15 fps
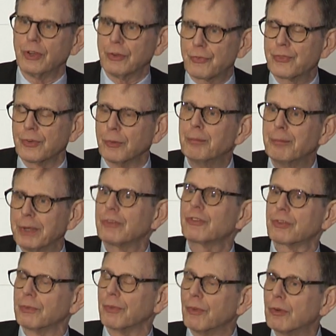different
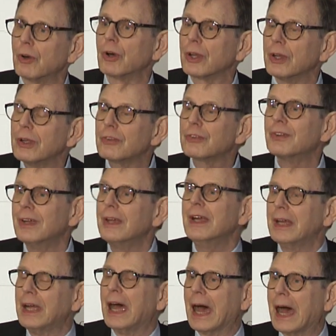bits of the rocket
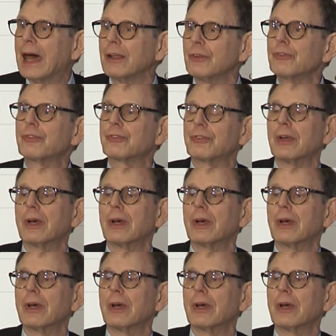as